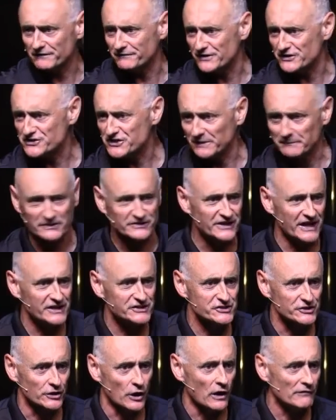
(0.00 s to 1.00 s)
of
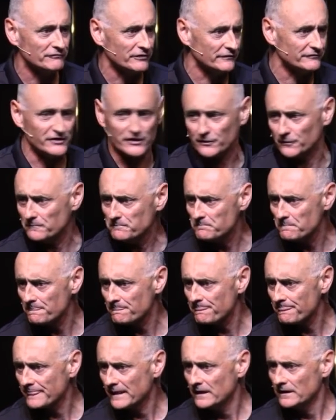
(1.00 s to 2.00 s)
intimidation off of you.
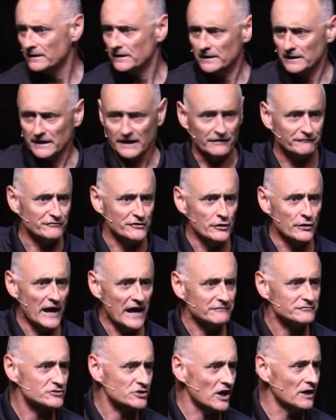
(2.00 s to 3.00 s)
If you
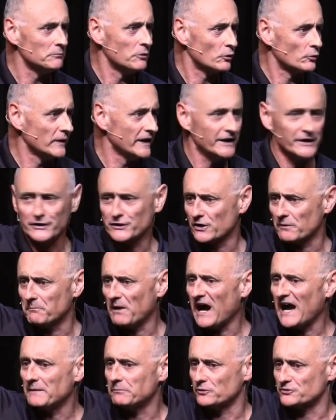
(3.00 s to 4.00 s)
have trouble reading your
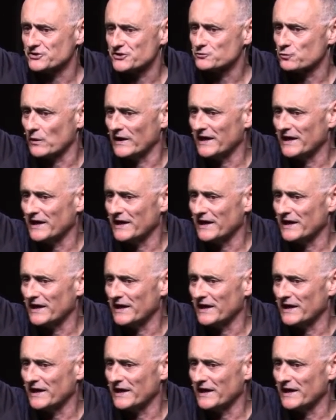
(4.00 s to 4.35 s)
Bible, just